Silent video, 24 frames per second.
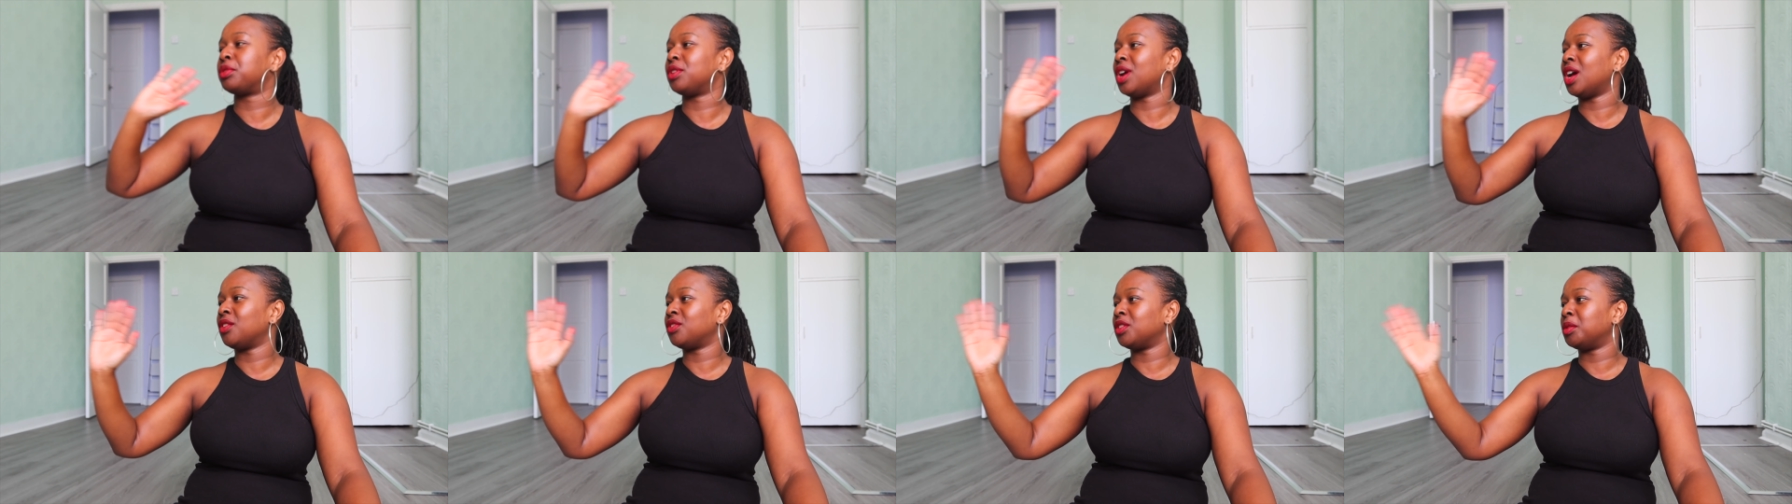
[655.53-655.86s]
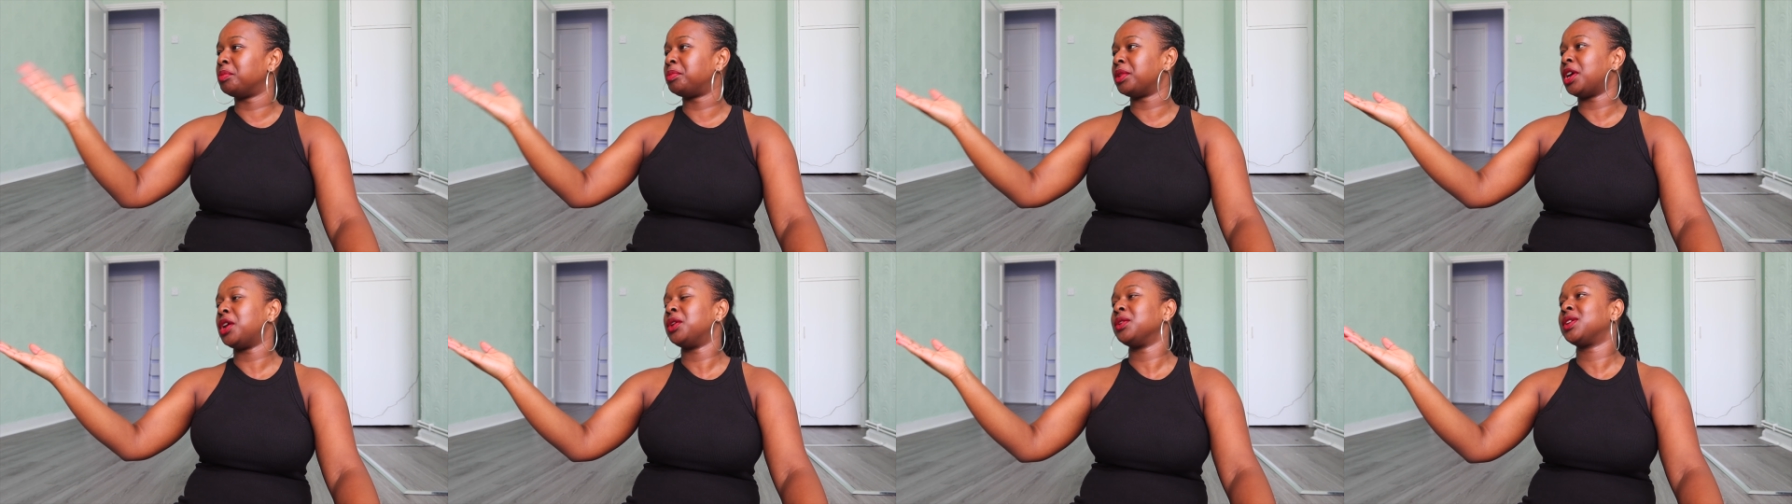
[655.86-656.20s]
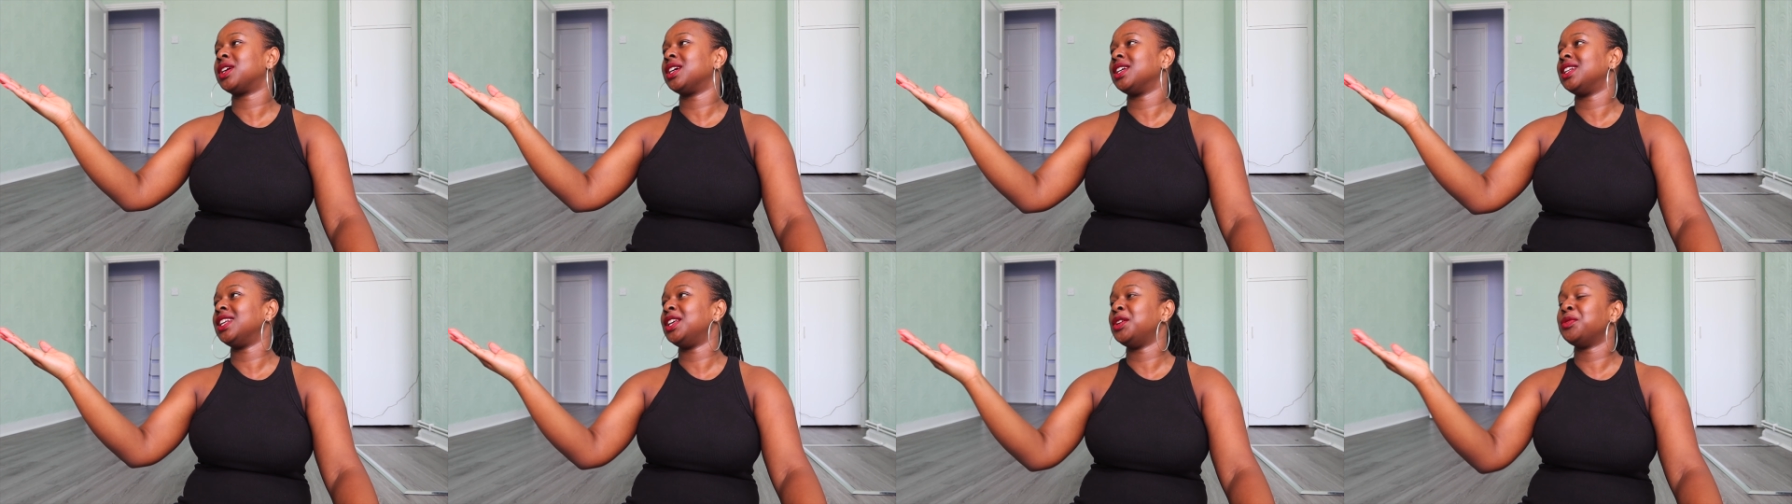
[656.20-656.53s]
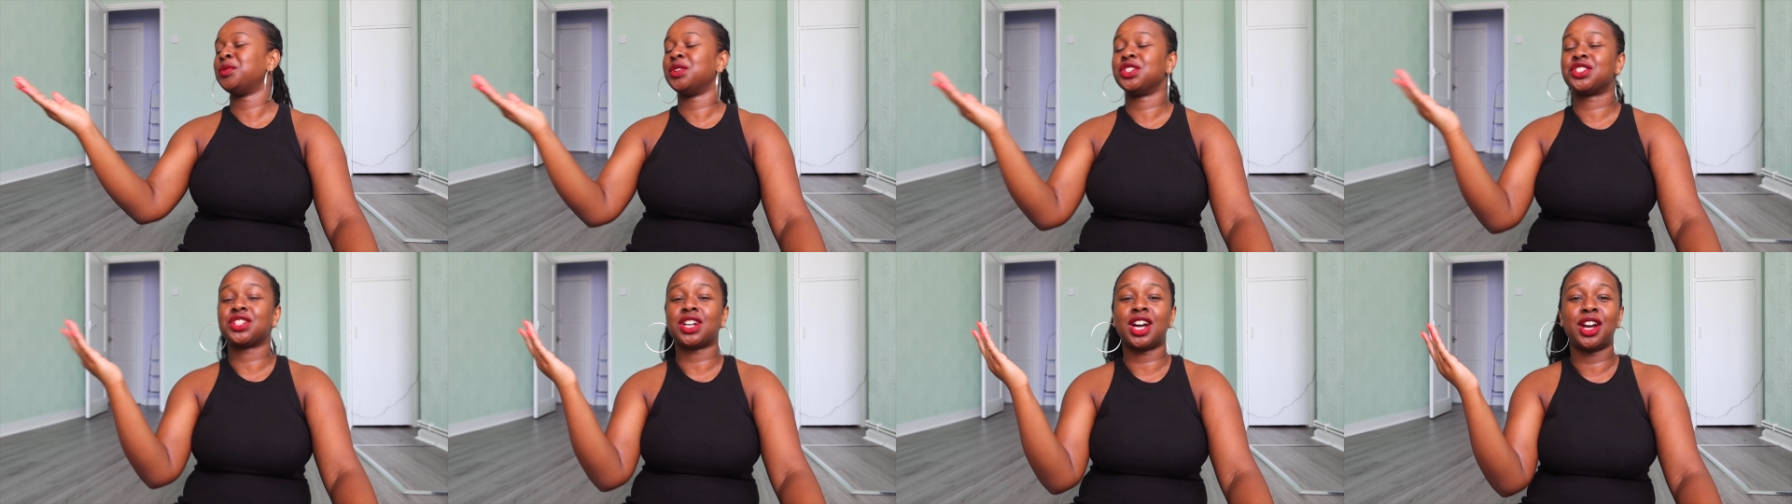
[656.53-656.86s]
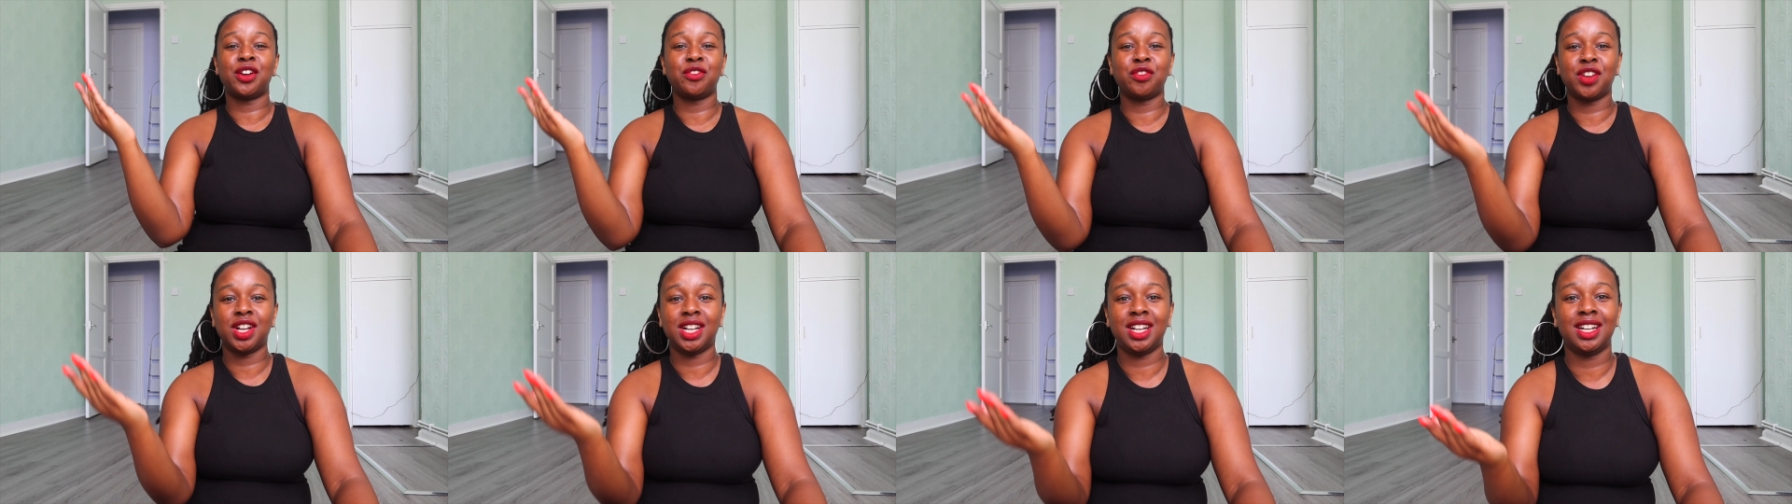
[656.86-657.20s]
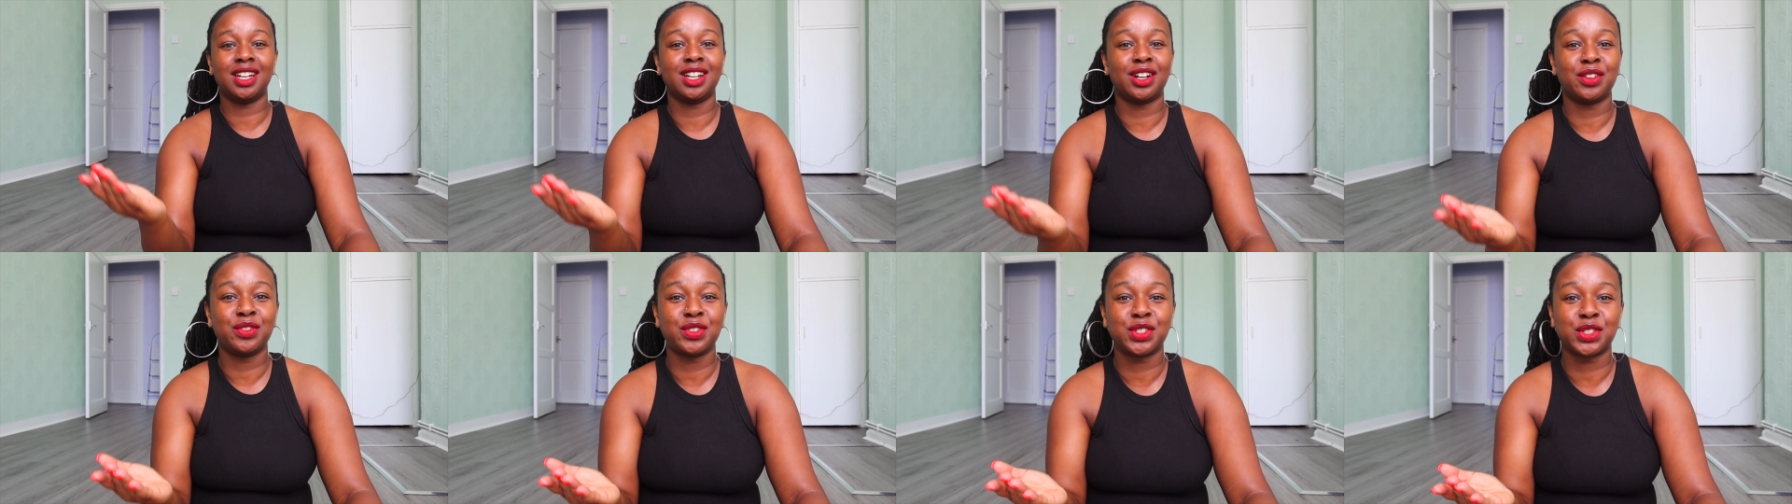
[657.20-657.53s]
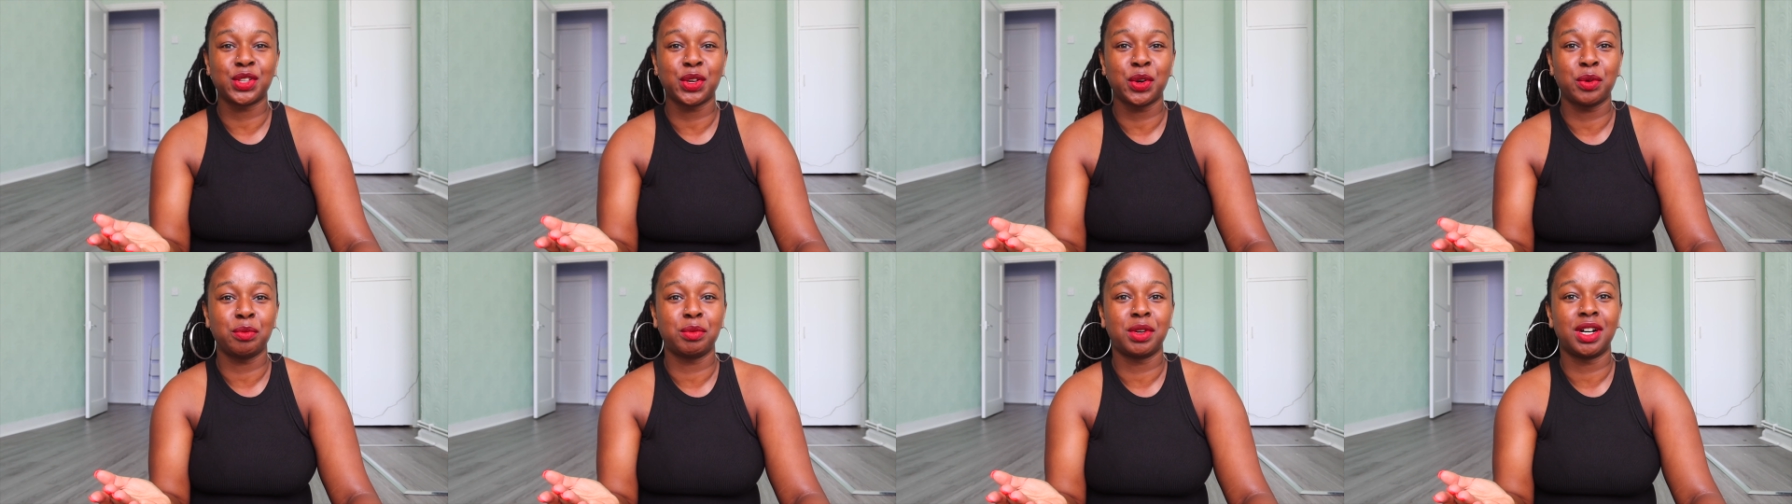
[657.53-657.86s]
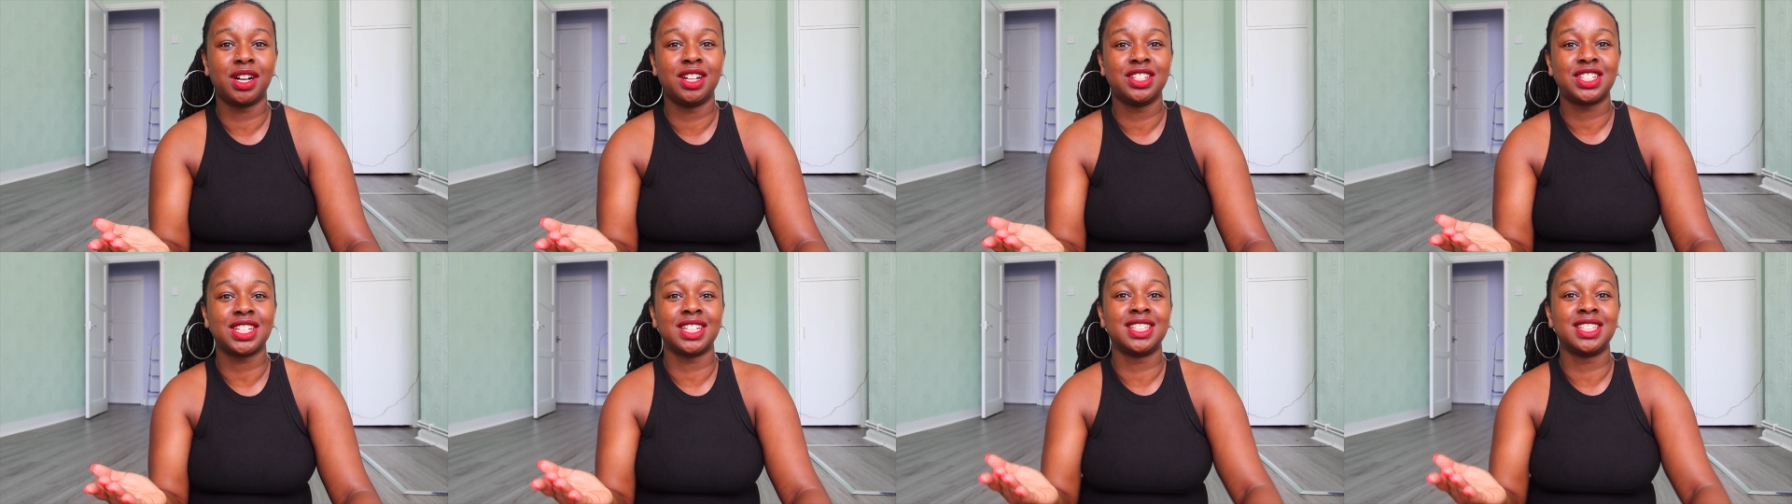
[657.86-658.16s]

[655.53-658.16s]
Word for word: private balcony, which I really love so much.